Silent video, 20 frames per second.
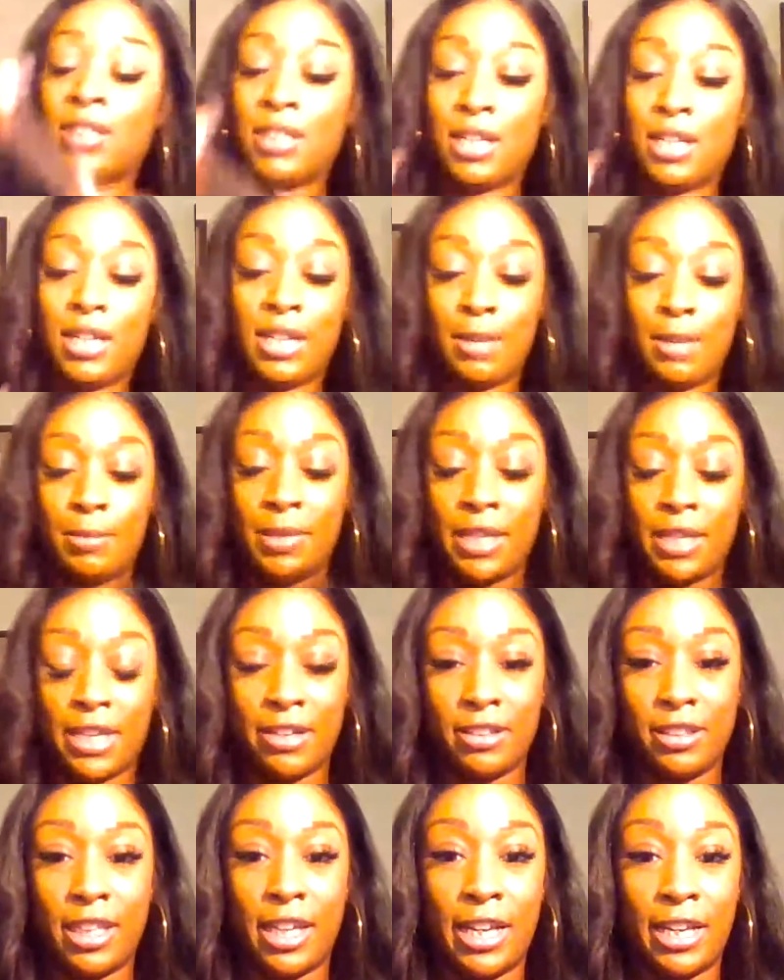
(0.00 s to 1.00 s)
The
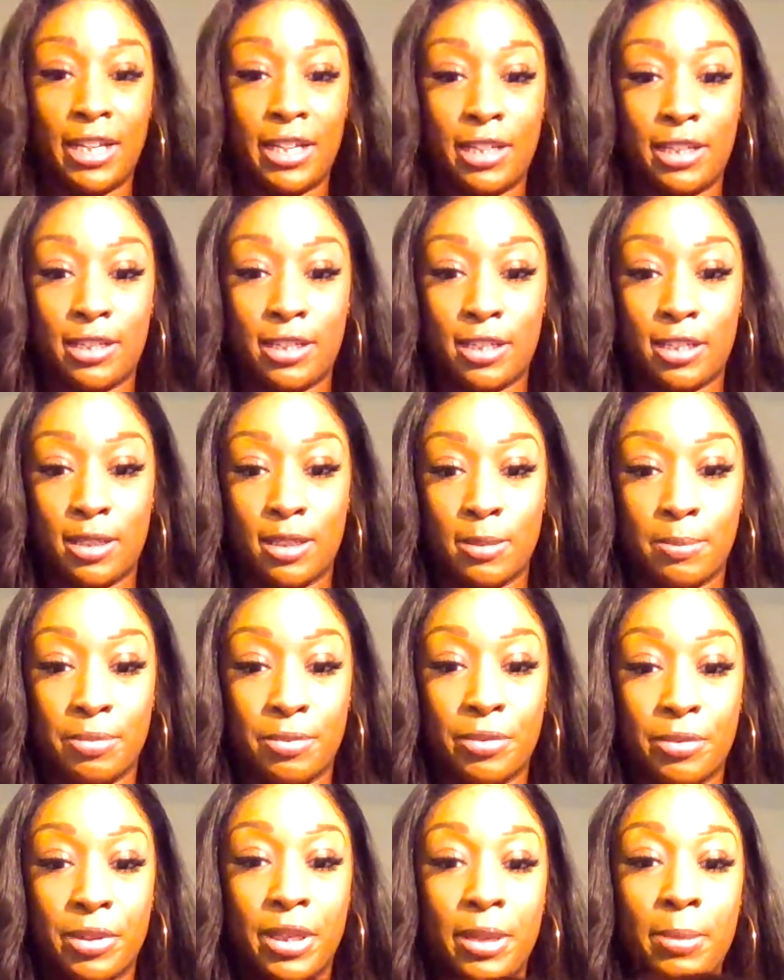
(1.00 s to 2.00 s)
hairline is
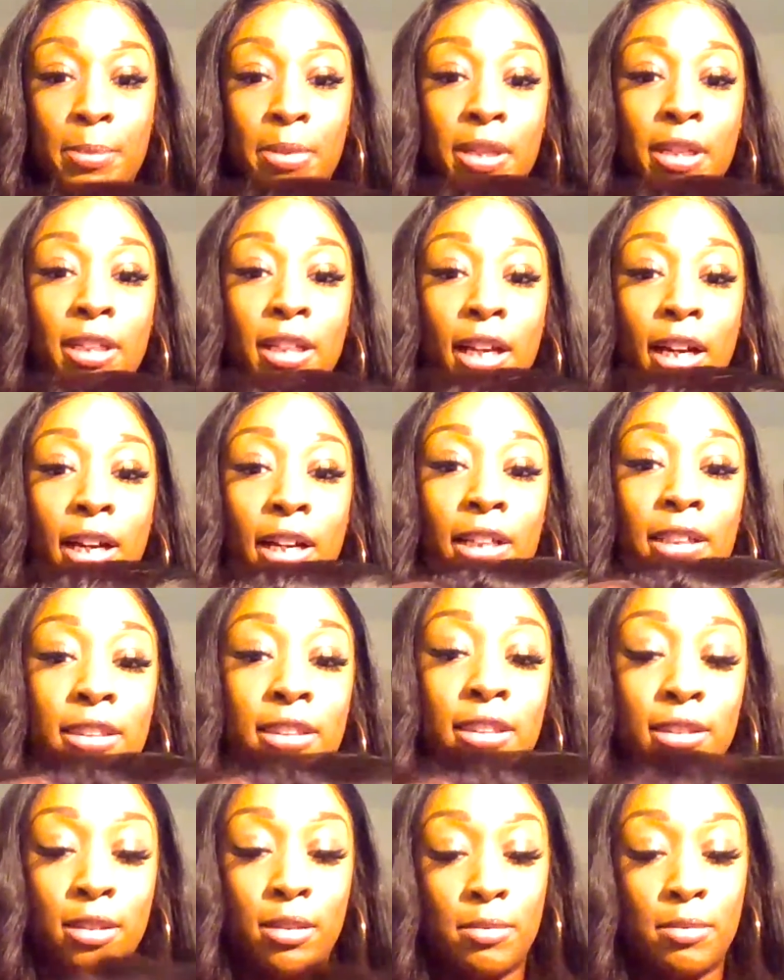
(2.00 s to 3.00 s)

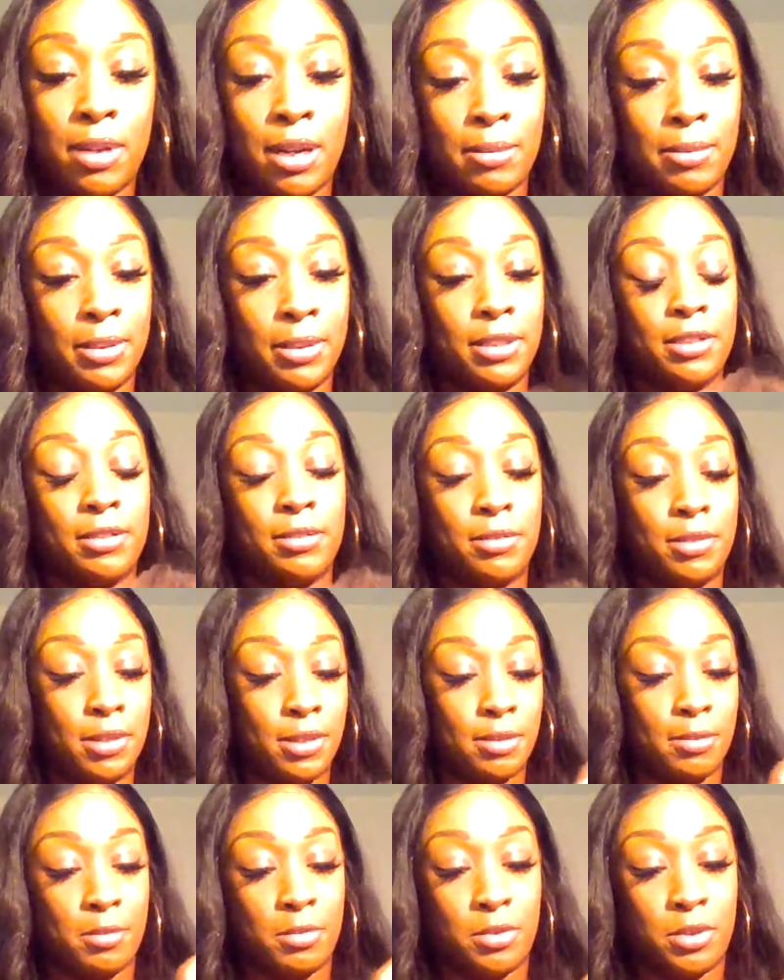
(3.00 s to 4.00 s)
pre-plucked. Probably do some